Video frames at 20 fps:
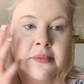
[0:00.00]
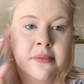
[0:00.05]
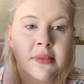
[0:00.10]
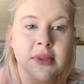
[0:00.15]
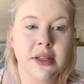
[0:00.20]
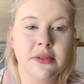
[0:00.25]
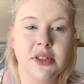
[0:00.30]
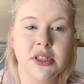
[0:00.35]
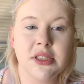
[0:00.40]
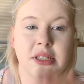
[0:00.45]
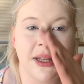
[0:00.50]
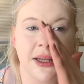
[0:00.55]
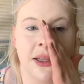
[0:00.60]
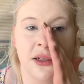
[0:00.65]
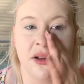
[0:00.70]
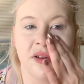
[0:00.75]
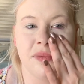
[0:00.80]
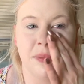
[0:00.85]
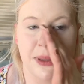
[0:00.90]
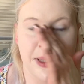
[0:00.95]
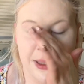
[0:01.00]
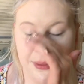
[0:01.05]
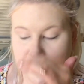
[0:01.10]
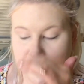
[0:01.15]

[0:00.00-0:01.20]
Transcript: I've just taken it off my lips